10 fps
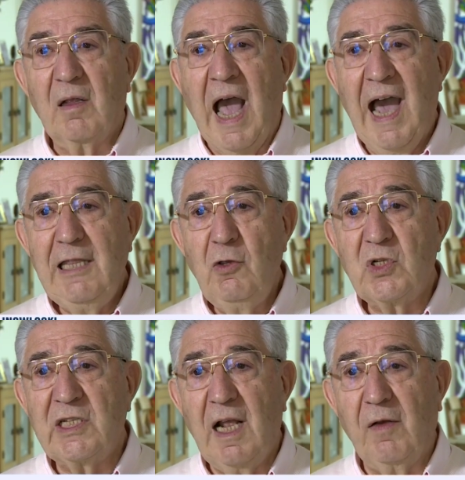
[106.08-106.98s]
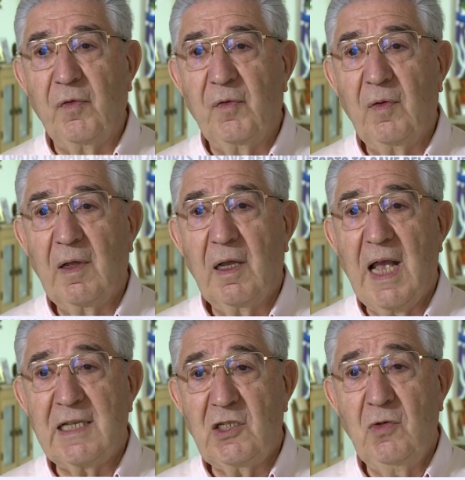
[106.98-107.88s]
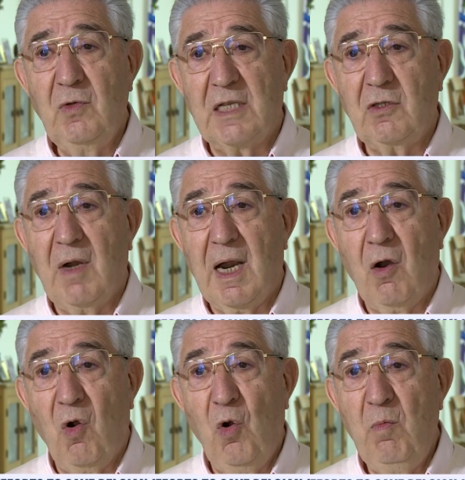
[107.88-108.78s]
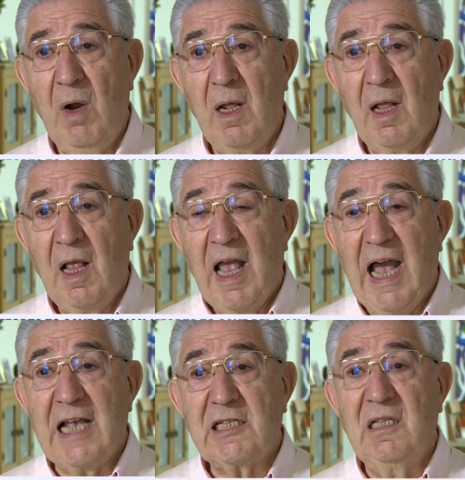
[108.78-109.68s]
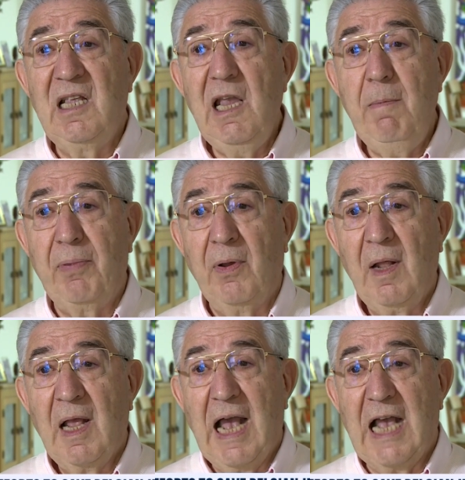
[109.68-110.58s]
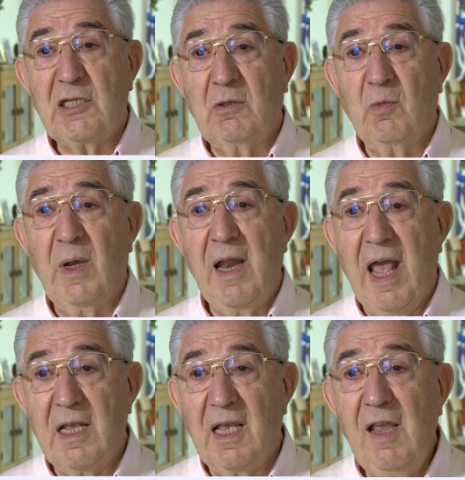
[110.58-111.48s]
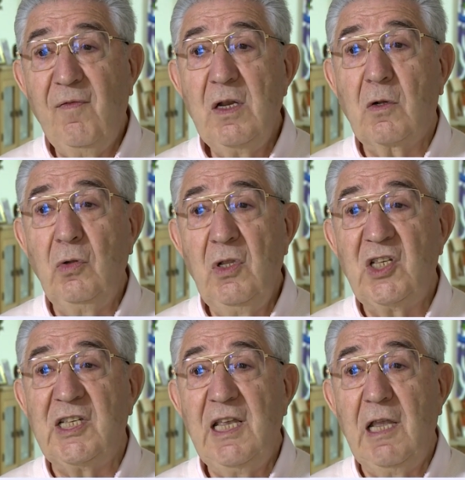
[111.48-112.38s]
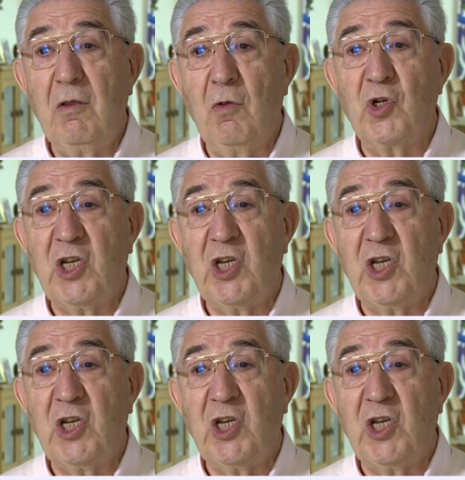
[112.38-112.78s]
Hide yourself as soon as you are home, as deep as when even couldn't see your